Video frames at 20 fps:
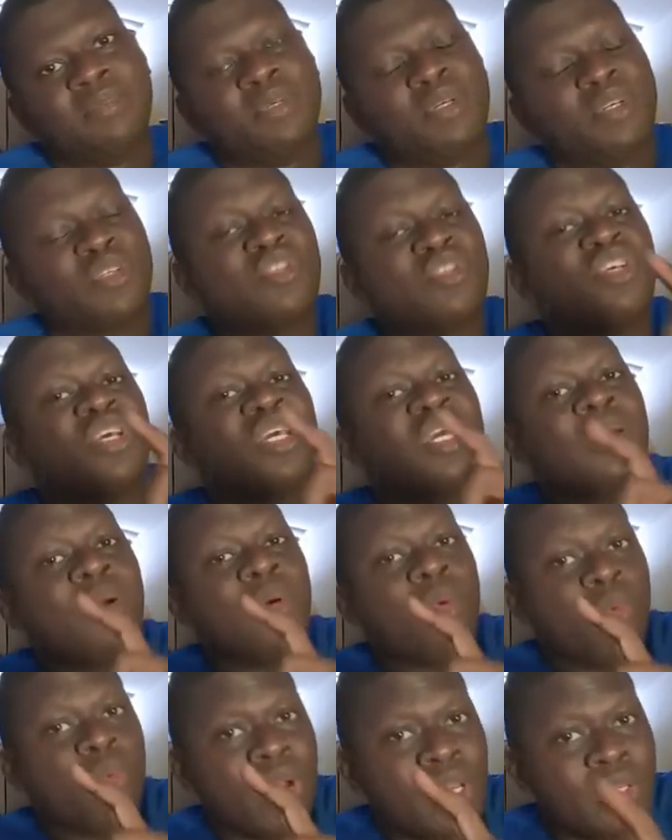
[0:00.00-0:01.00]
Because
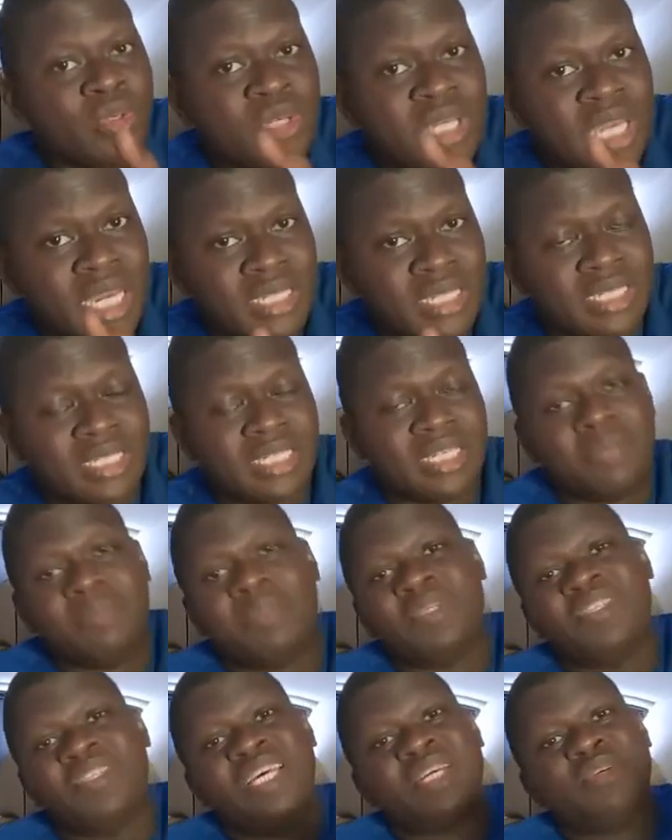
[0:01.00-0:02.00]
when you get
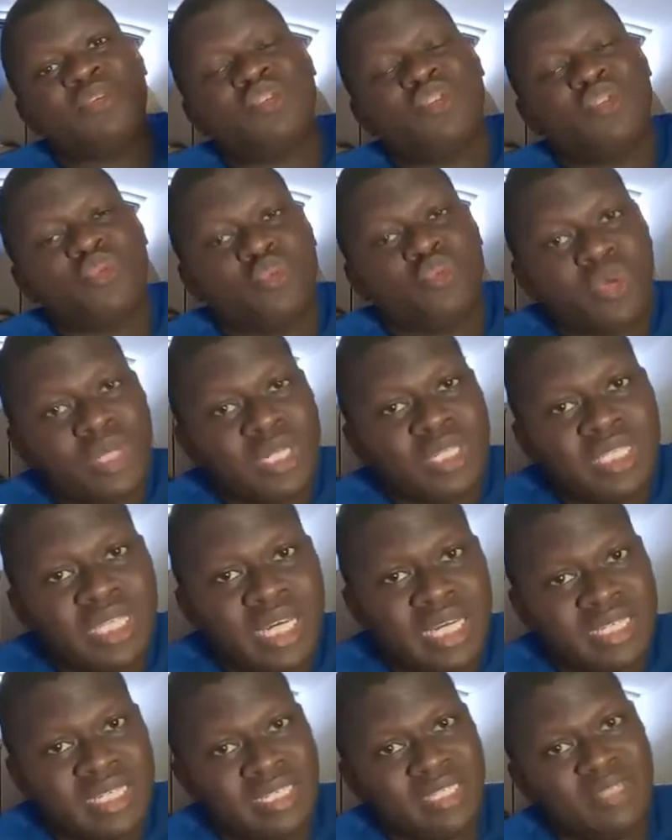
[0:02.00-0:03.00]
database, then you will
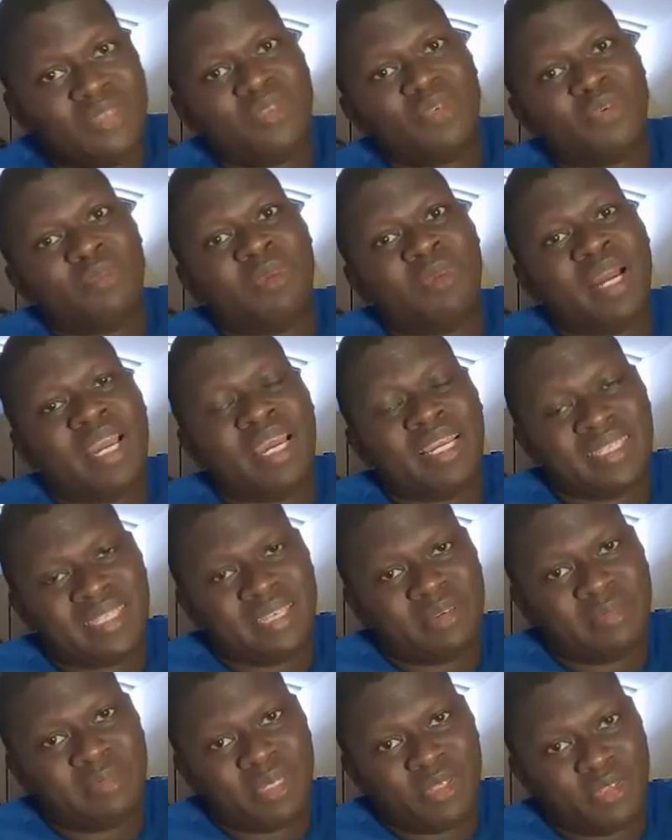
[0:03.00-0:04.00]
then need to buy
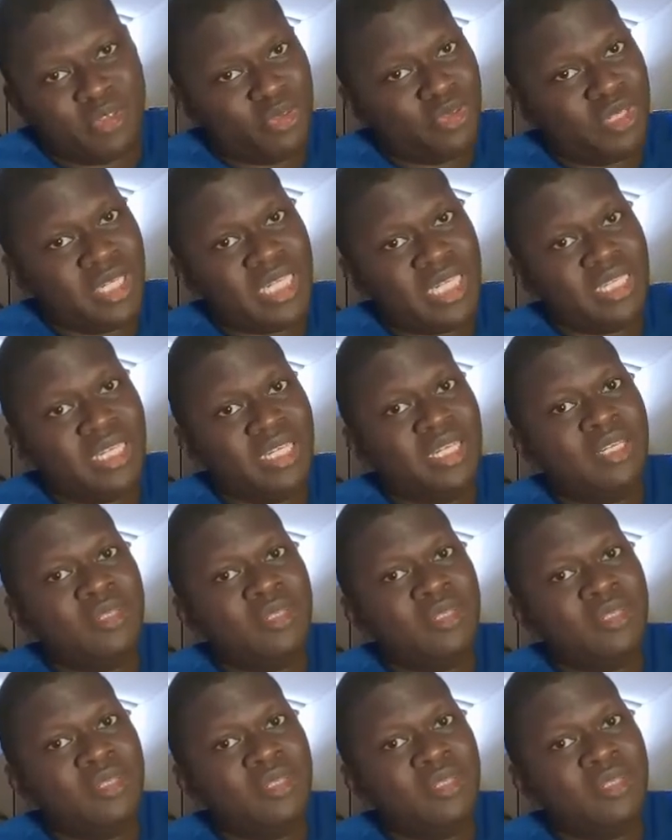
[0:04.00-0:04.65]
SMS unit